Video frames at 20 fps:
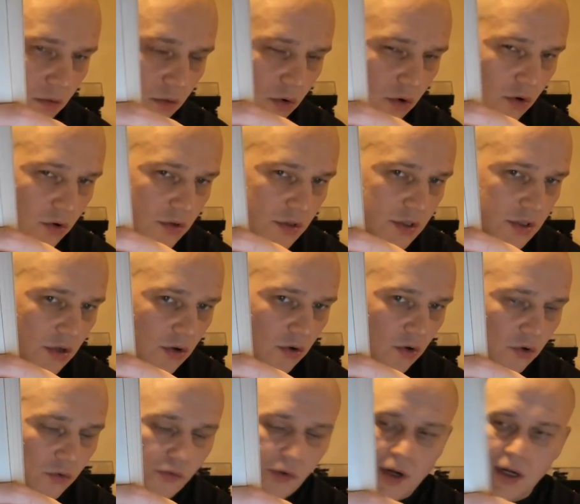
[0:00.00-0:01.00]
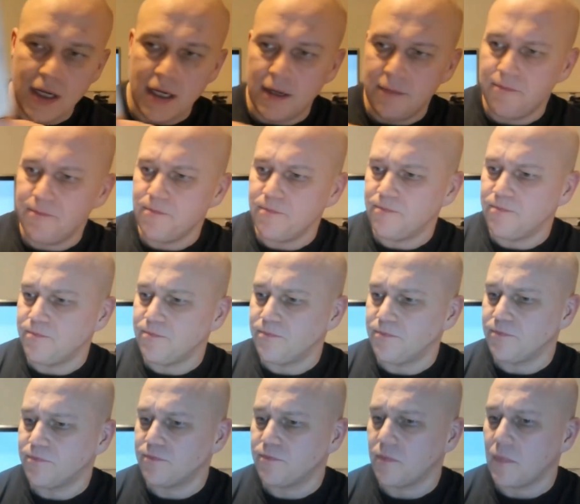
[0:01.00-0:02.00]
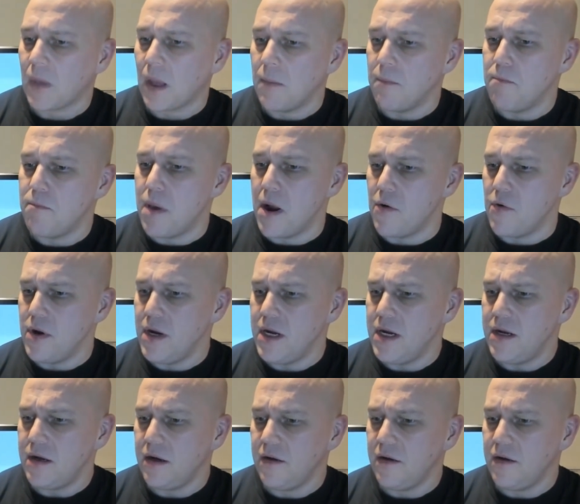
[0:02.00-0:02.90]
was already buried